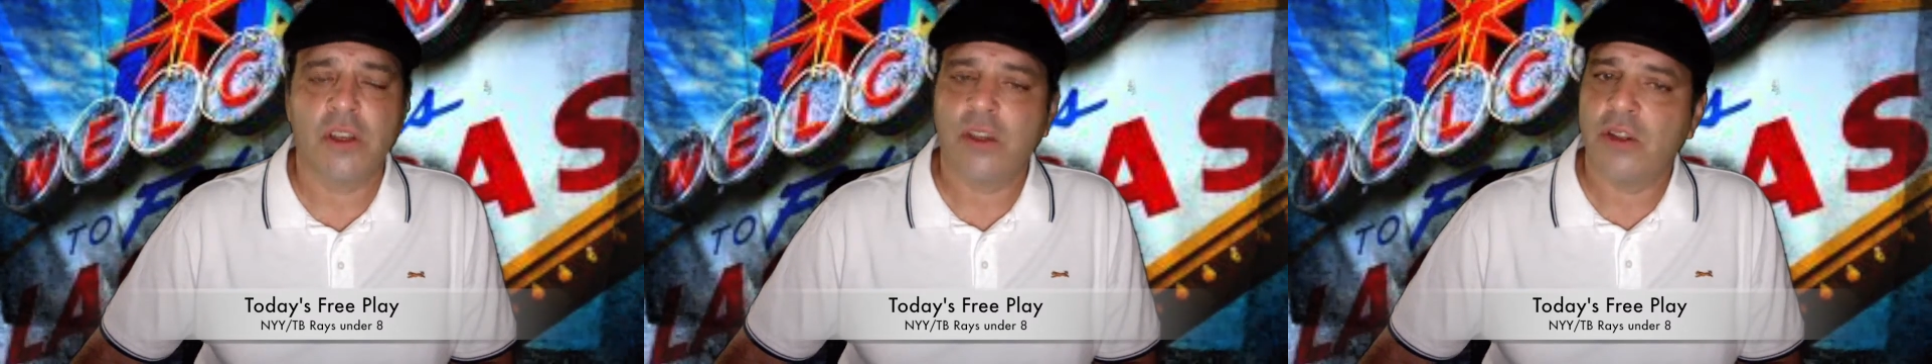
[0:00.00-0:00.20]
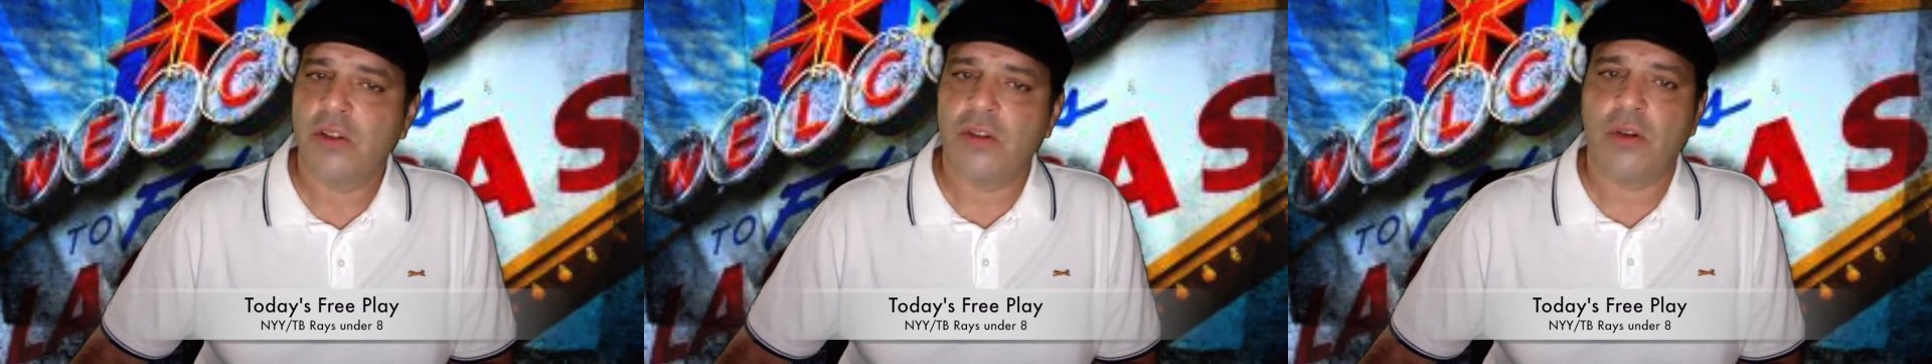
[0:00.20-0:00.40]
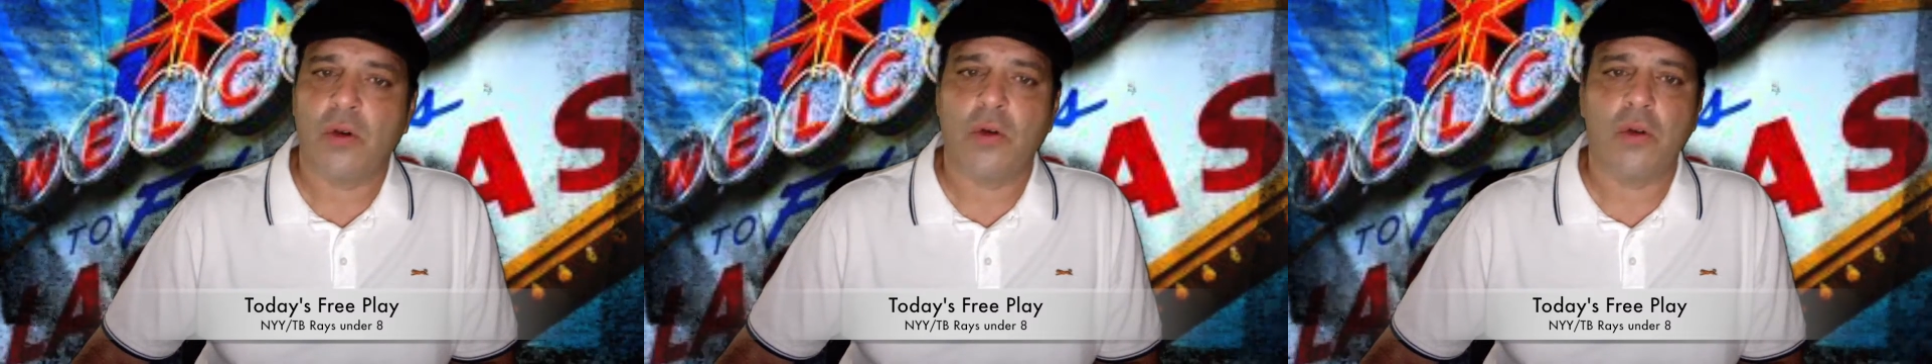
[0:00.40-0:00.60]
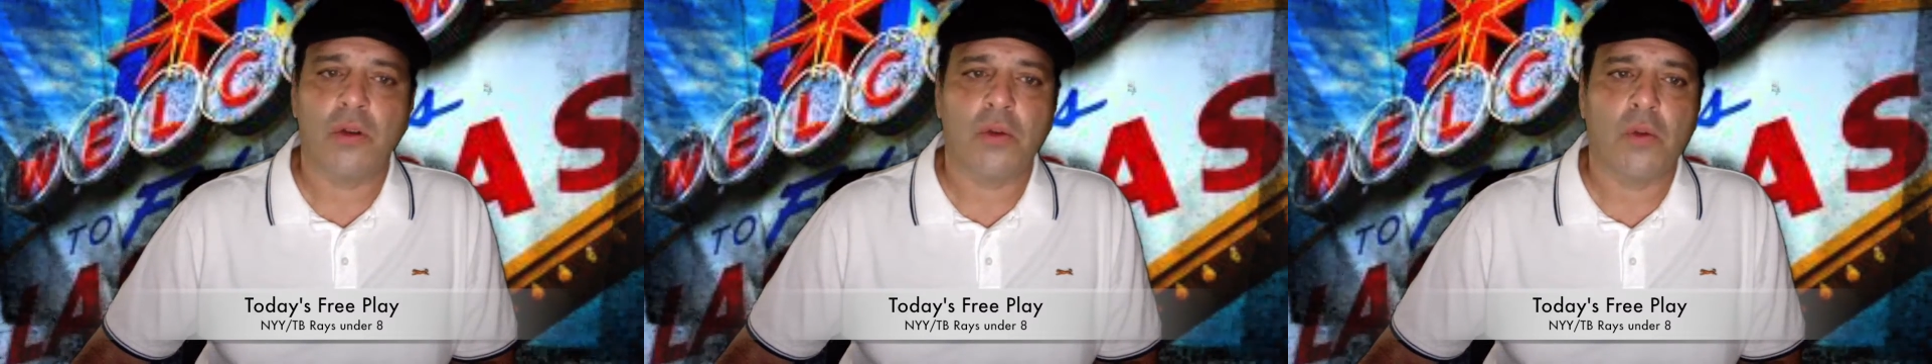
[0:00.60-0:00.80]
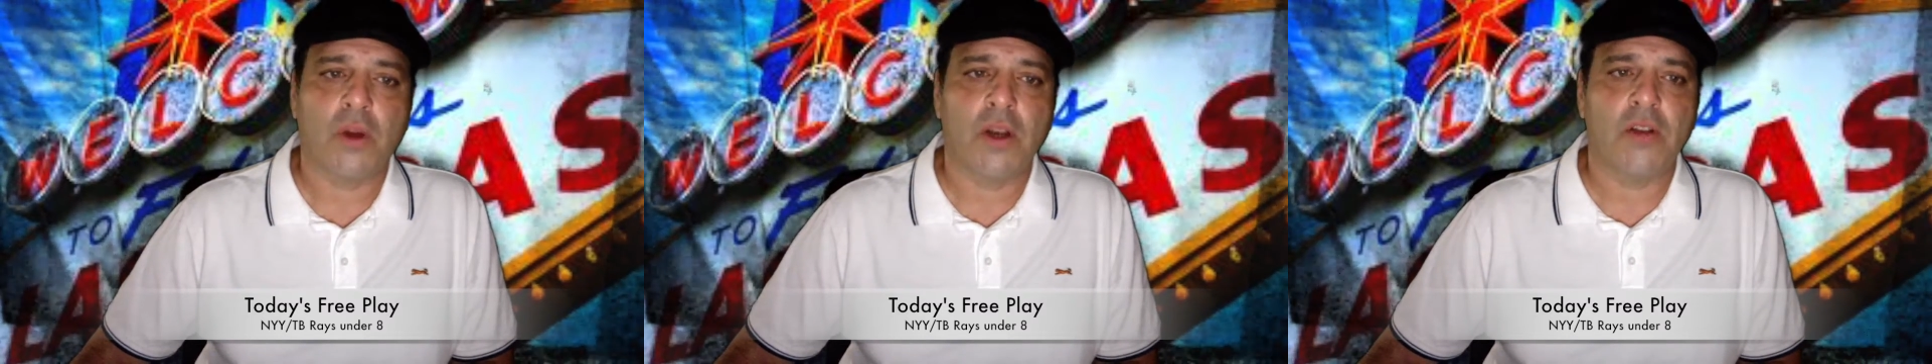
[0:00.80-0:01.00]
So you
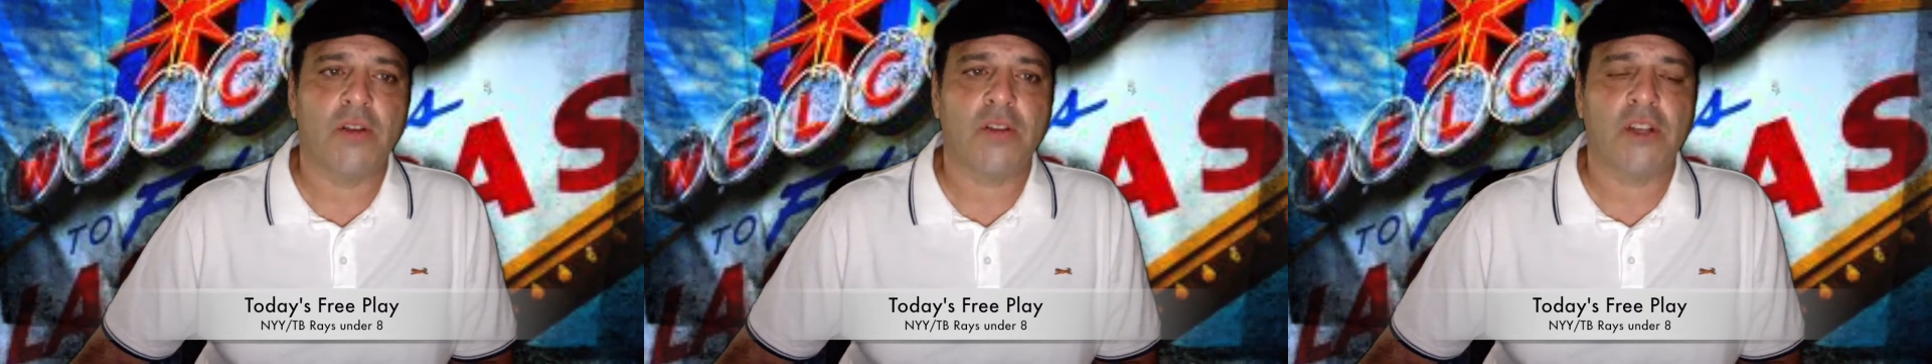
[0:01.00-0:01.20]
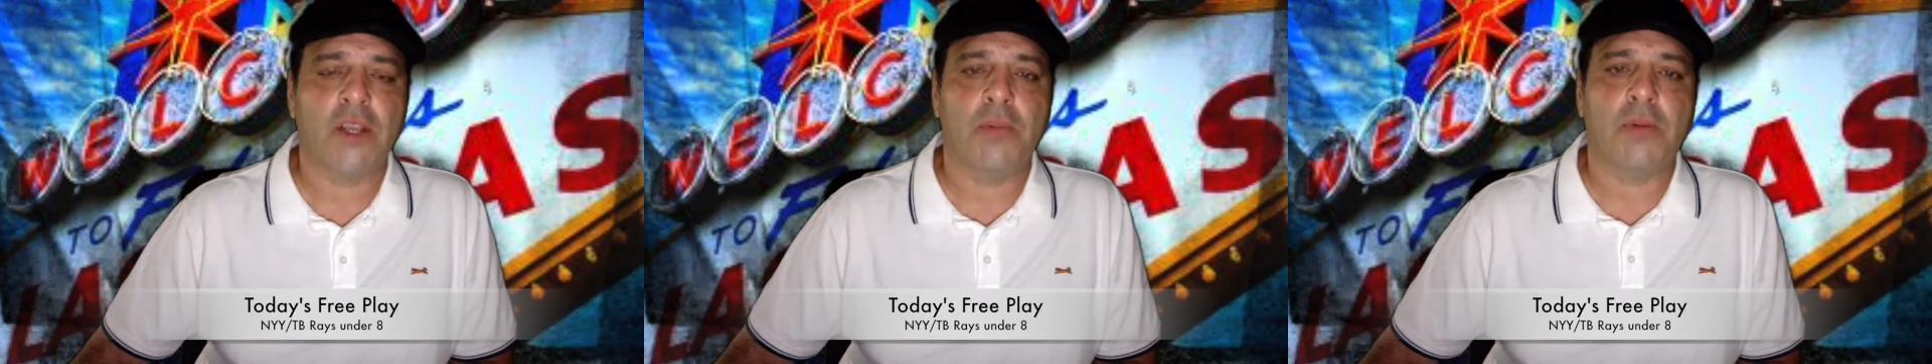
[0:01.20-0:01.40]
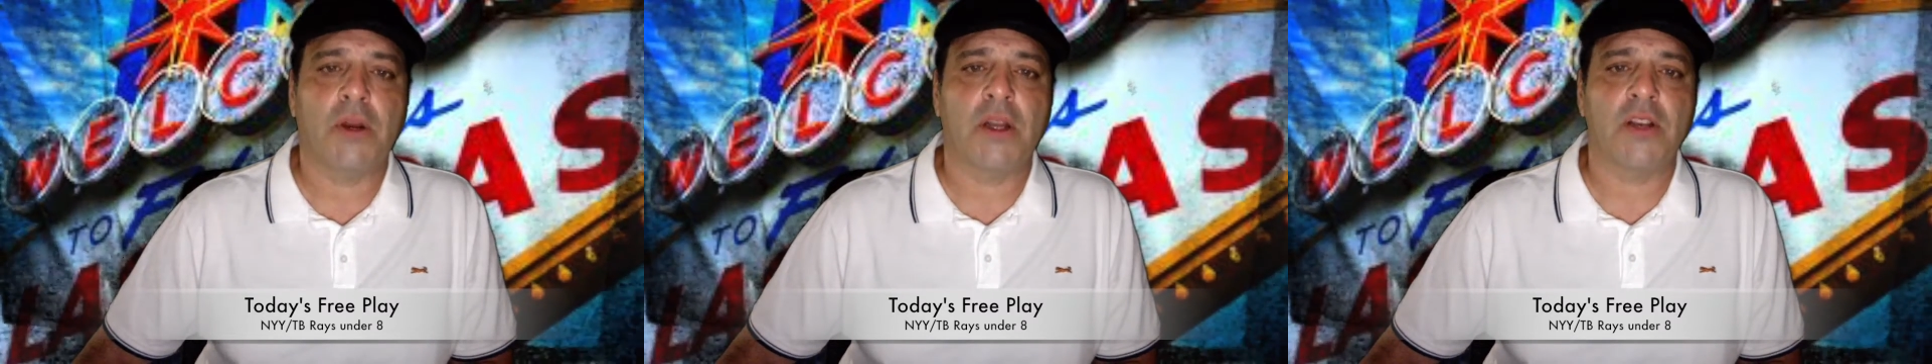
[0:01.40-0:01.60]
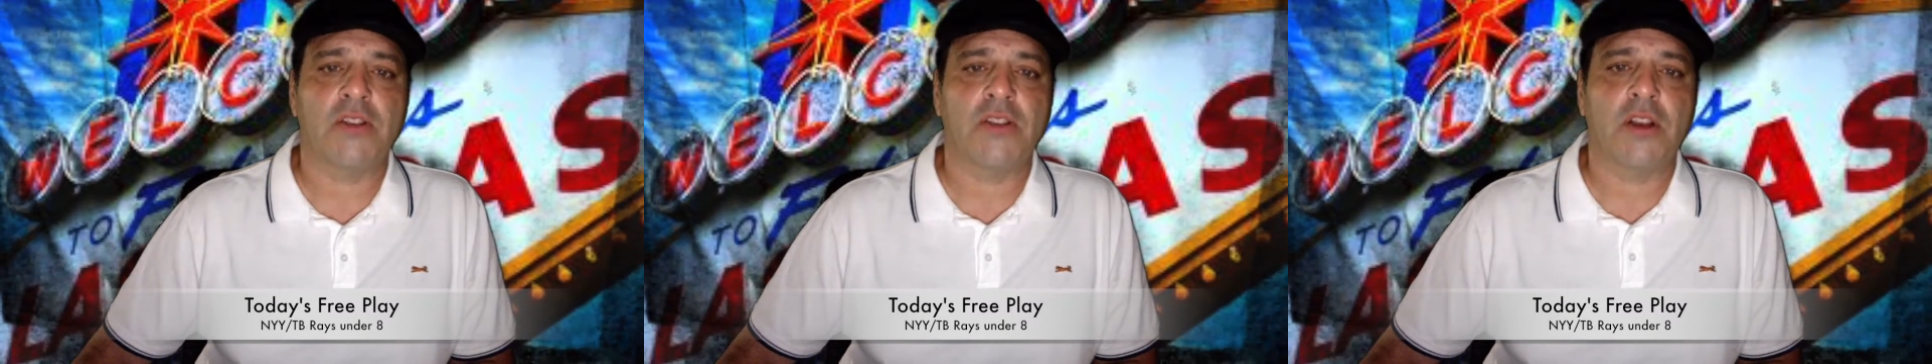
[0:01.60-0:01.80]
want to just keep on